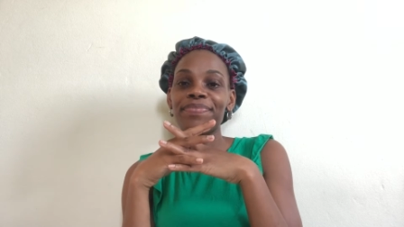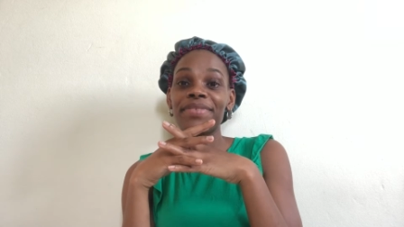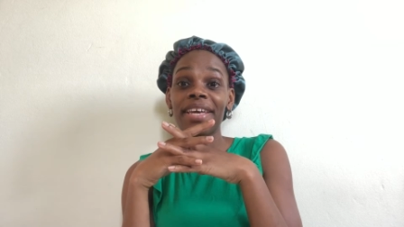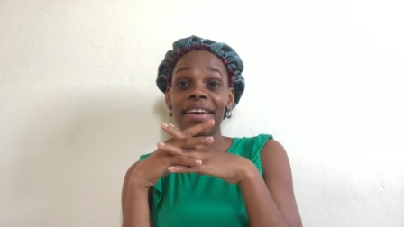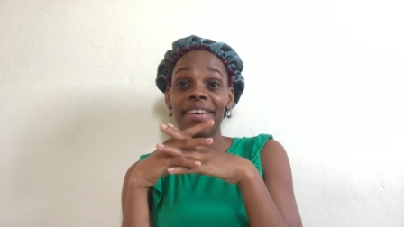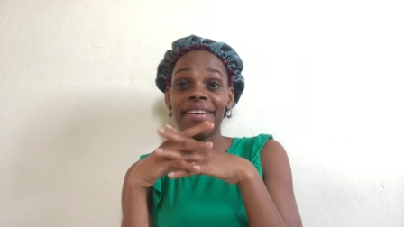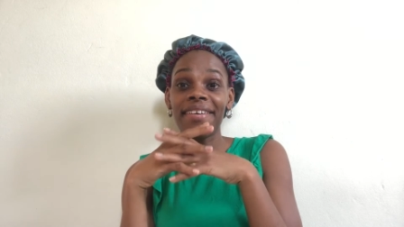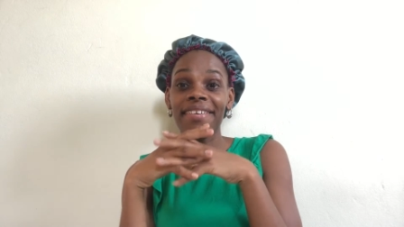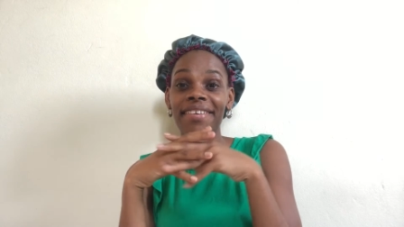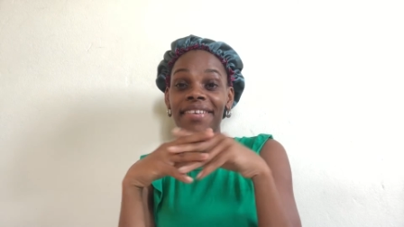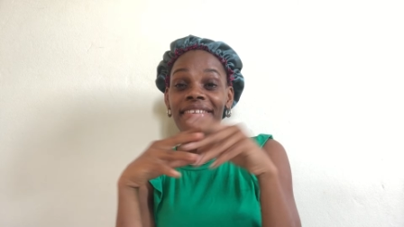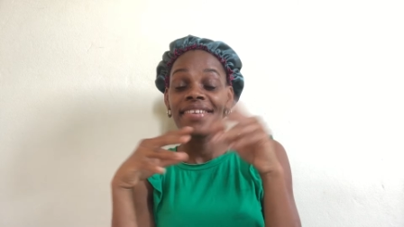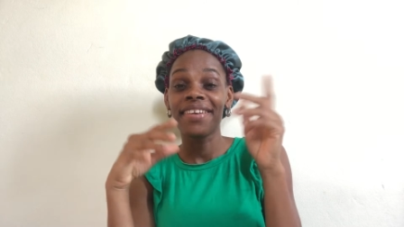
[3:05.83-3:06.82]
yeah,
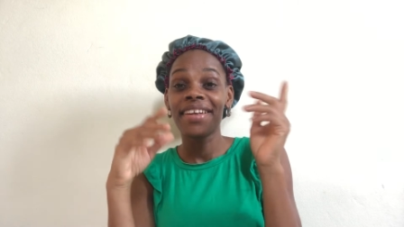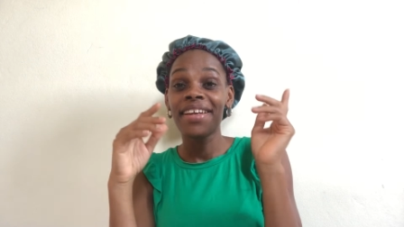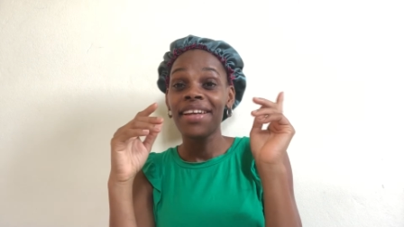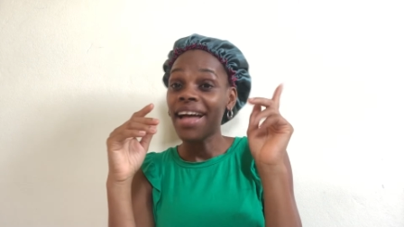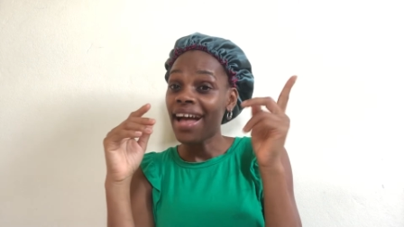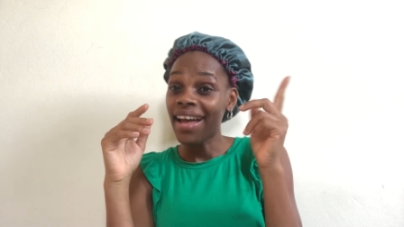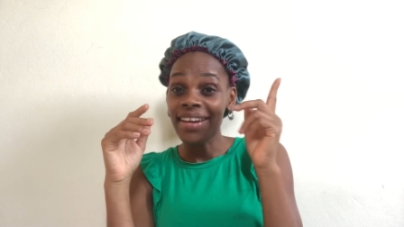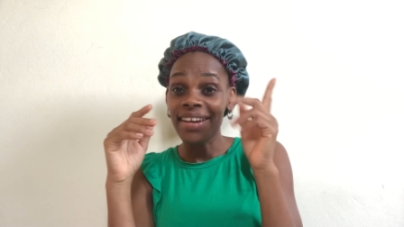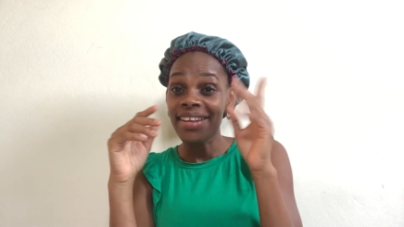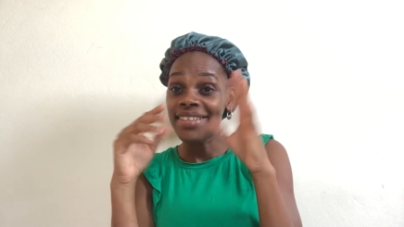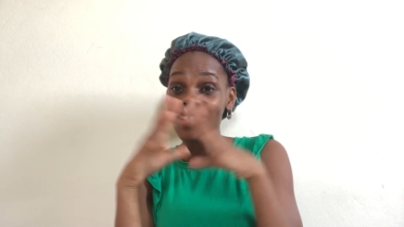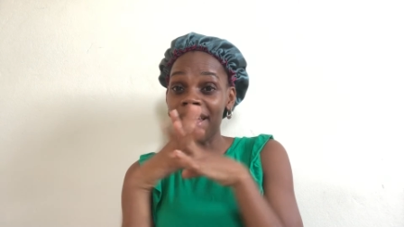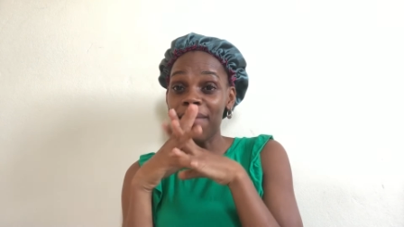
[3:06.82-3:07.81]
high
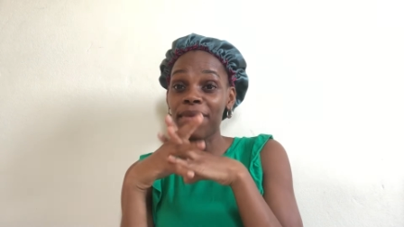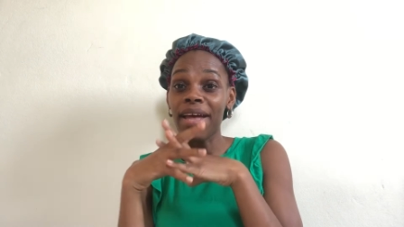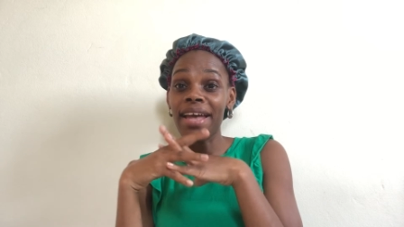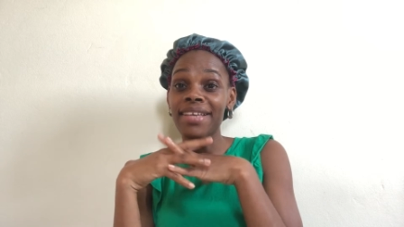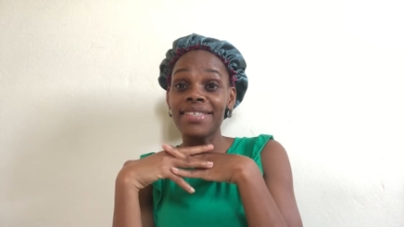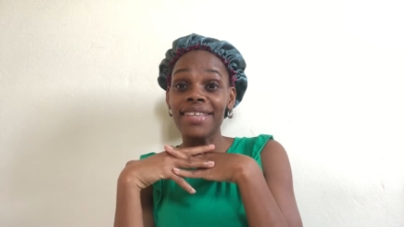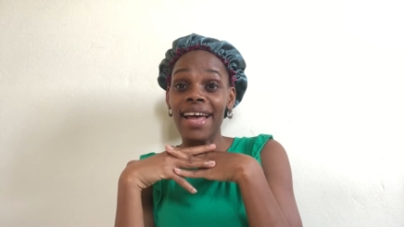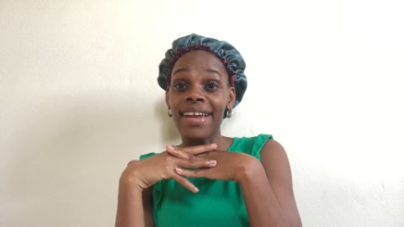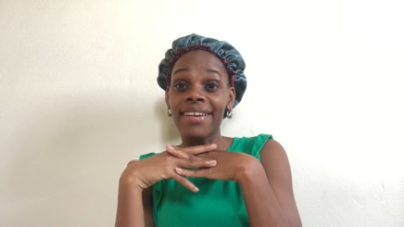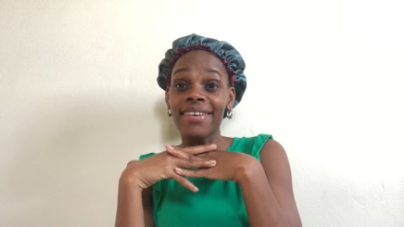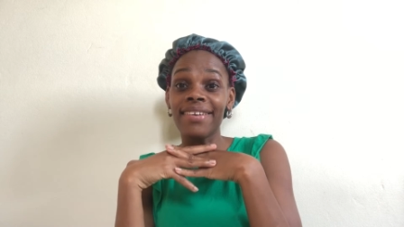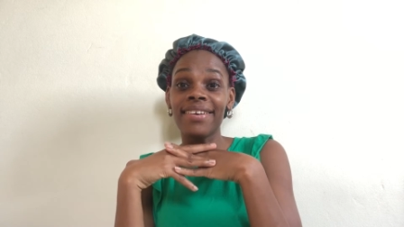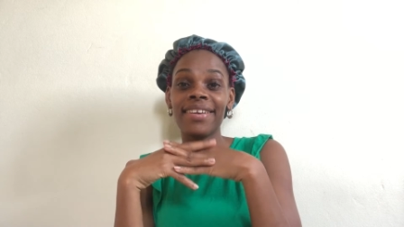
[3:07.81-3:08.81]
daytime guys,
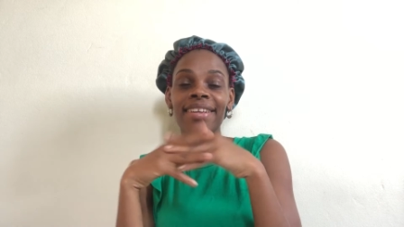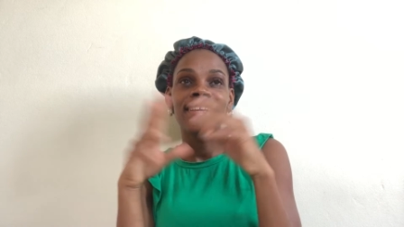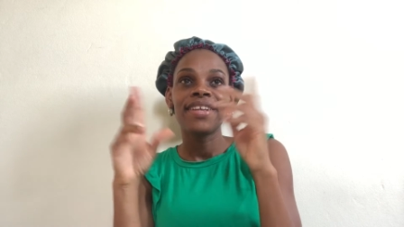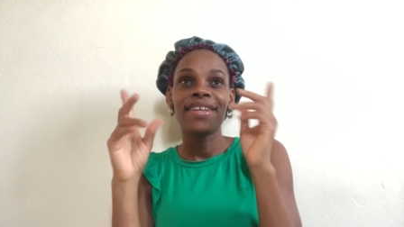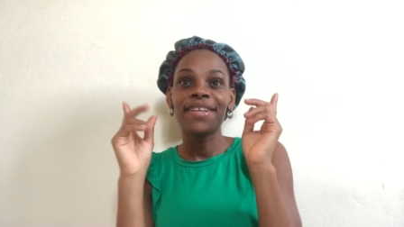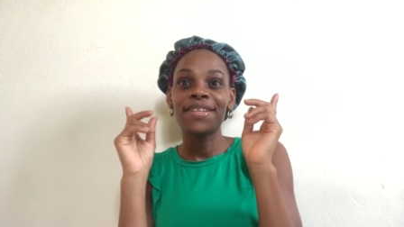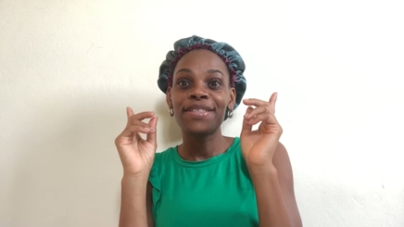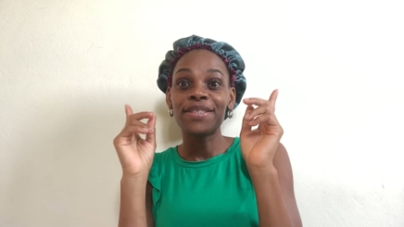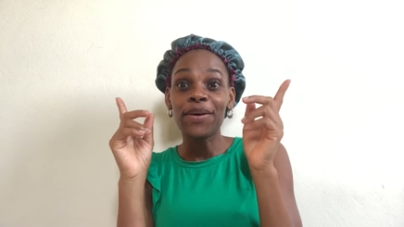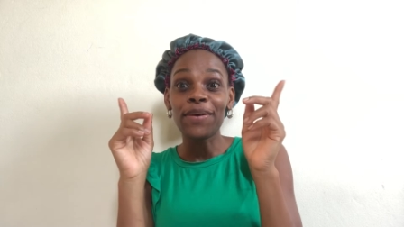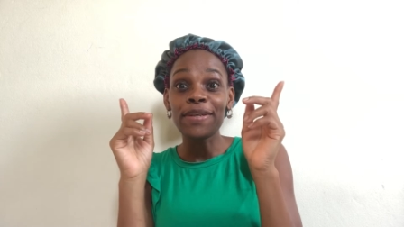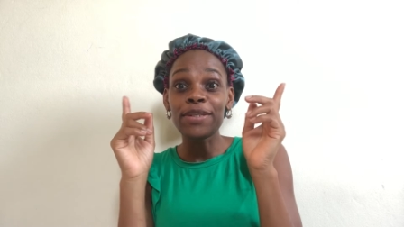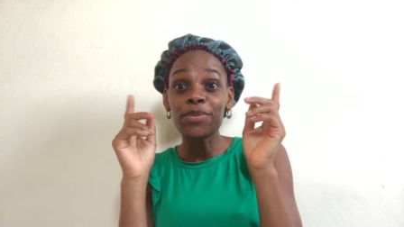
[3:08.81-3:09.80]
and
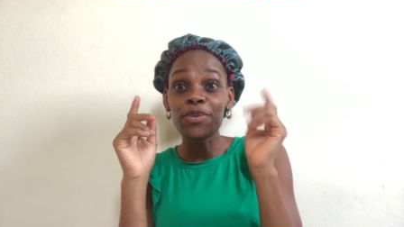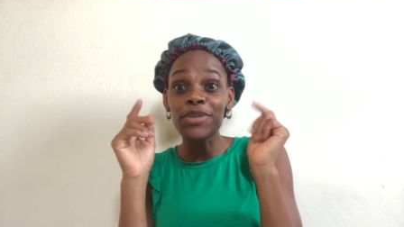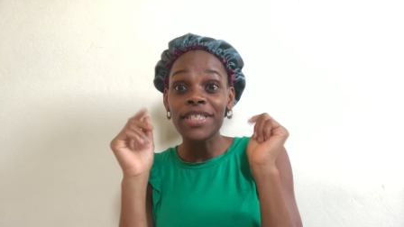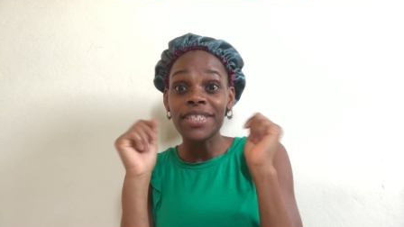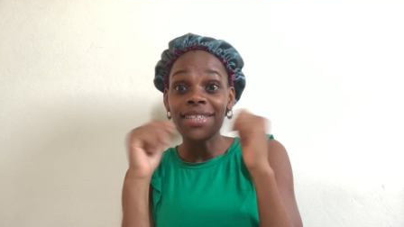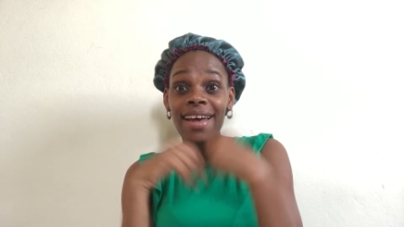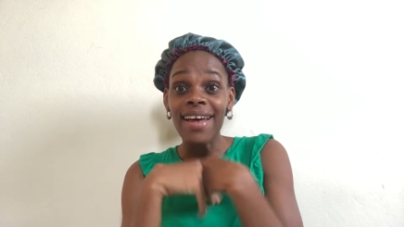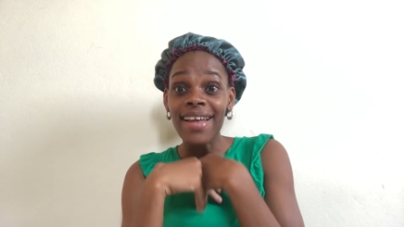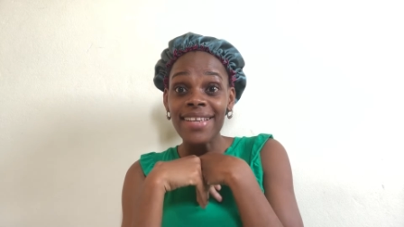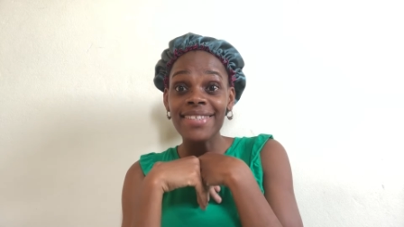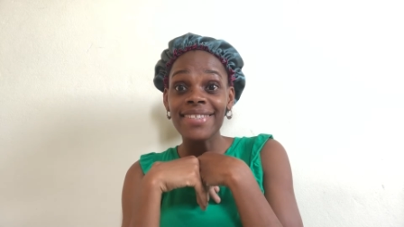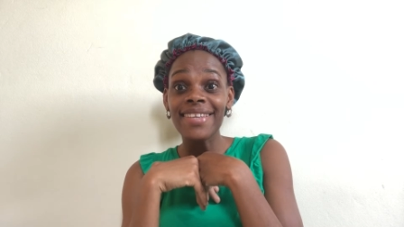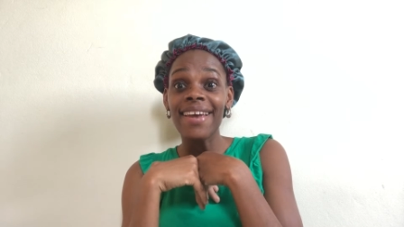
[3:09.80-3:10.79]
those
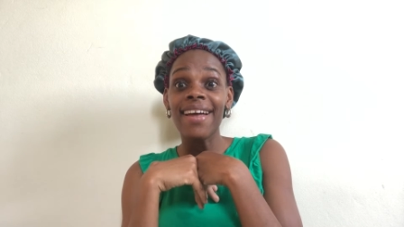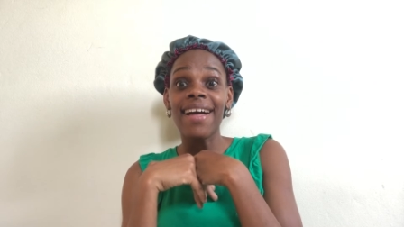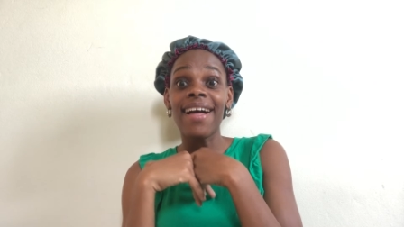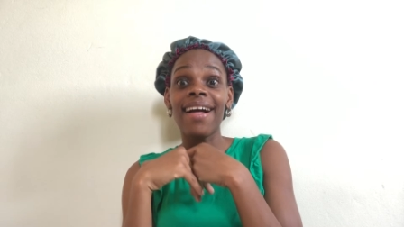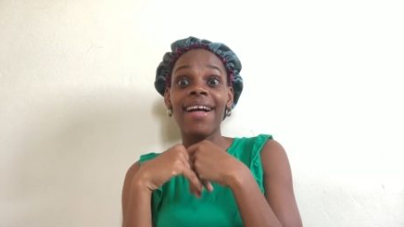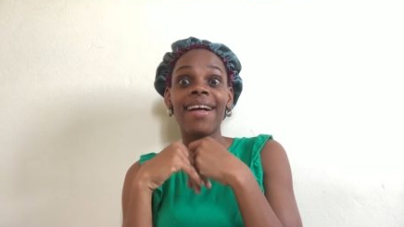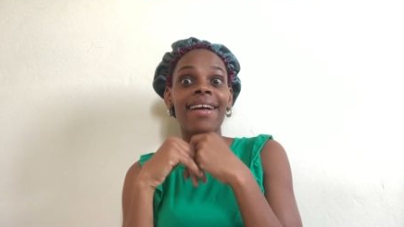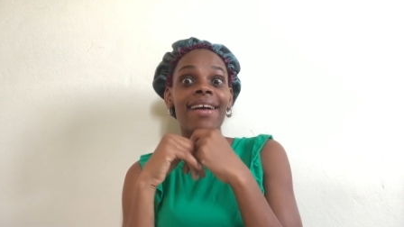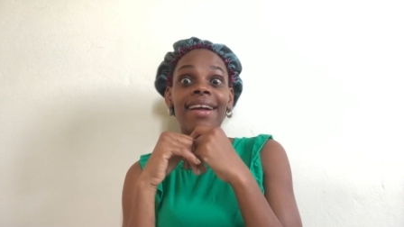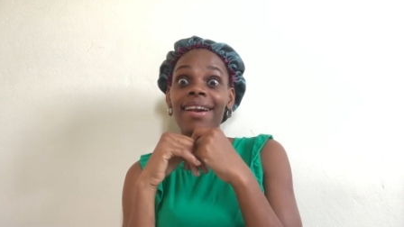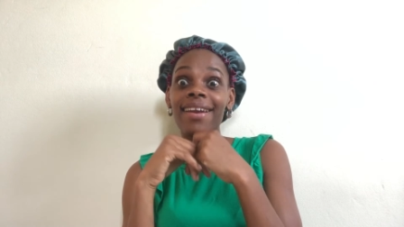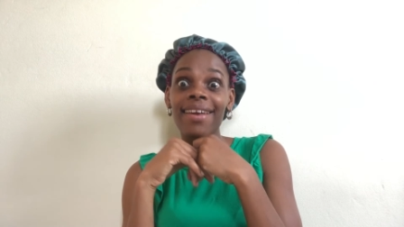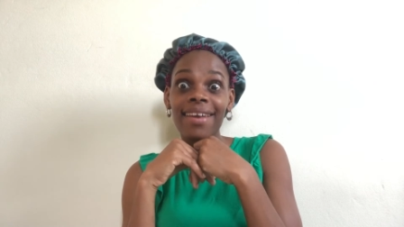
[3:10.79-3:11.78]
roosters, they are
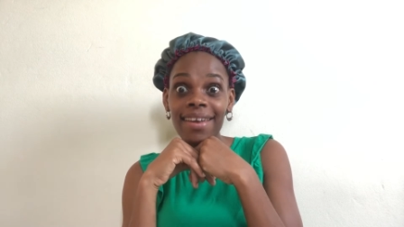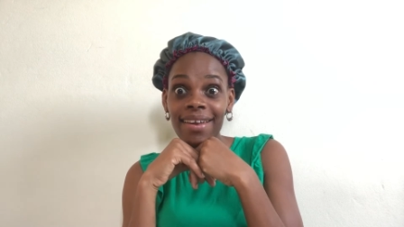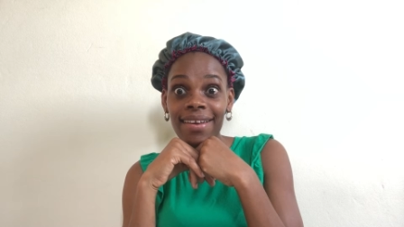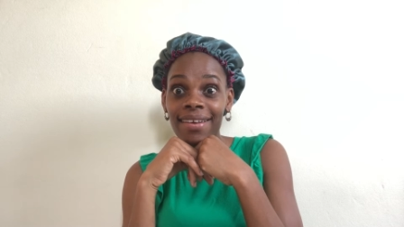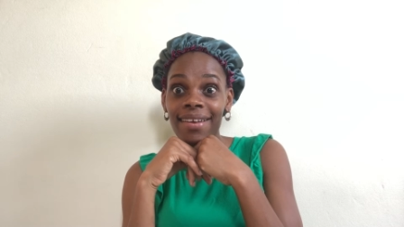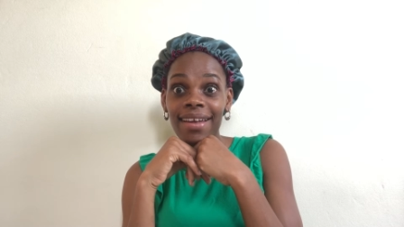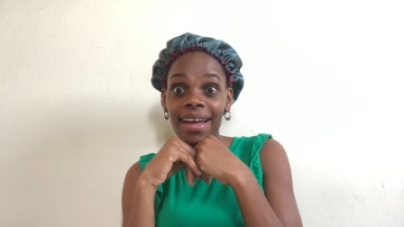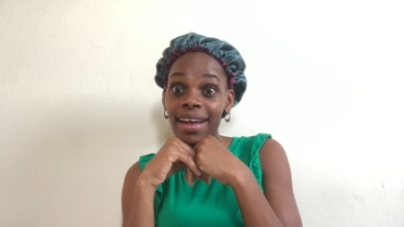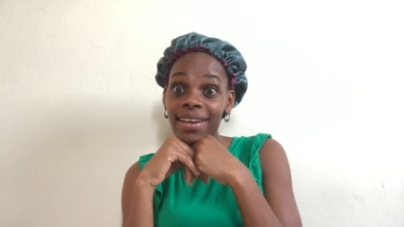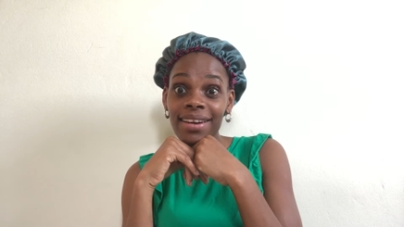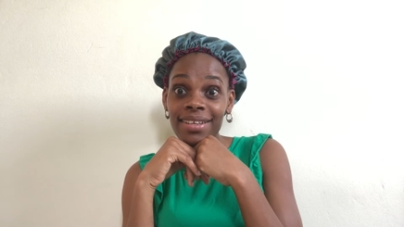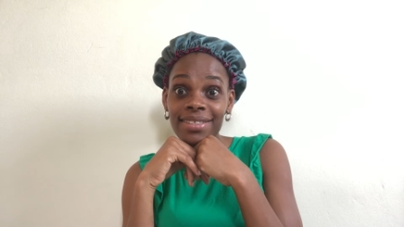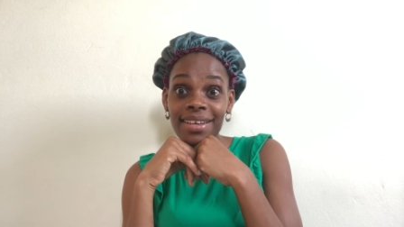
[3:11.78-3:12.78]
clicking. High
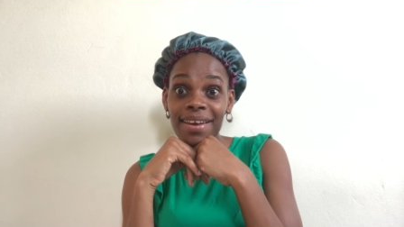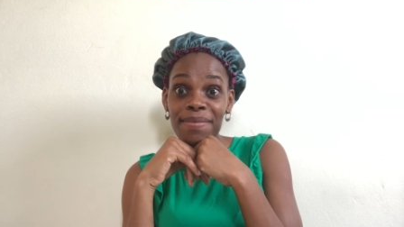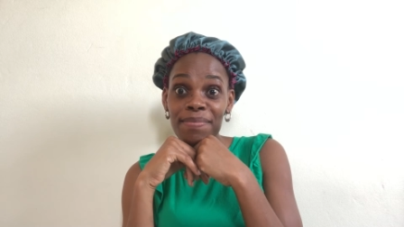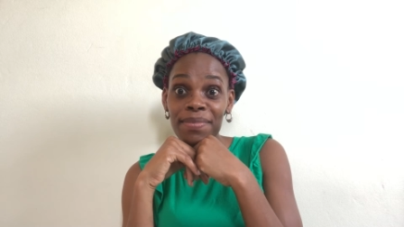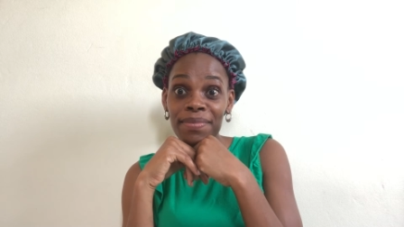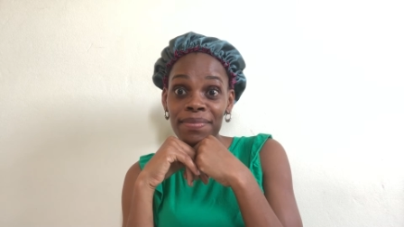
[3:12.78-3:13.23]
daytime.